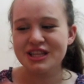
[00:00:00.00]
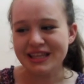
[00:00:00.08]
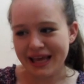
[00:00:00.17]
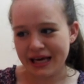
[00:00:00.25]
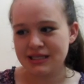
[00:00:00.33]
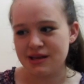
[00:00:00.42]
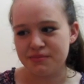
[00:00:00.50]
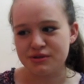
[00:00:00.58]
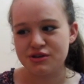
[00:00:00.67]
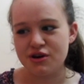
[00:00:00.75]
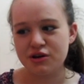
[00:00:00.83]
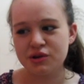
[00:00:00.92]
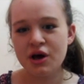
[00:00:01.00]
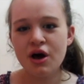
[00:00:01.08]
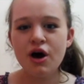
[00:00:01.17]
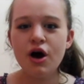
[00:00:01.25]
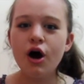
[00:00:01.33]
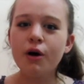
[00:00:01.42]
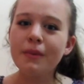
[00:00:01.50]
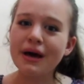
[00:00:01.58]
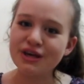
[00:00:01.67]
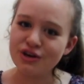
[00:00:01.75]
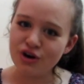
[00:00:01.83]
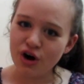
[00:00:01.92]
the next episode. Oh
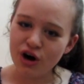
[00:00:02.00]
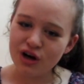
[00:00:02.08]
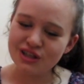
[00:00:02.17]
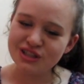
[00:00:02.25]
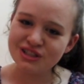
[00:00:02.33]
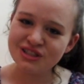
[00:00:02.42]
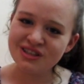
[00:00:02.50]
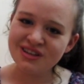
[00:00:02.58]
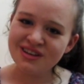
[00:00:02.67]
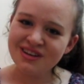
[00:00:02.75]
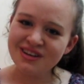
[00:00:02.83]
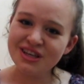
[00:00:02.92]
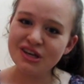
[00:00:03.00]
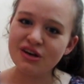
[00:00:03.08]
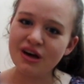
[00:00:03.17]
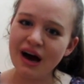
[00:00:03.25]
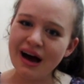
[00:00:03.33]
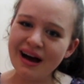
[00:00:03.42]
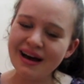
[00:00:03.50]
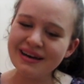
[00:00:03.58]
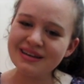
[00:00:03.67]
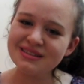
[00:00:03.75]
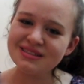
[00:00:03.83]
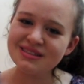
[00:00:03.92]
my gosh, you
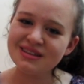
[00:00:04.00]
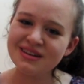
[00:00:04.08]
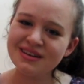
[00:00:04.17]
guys,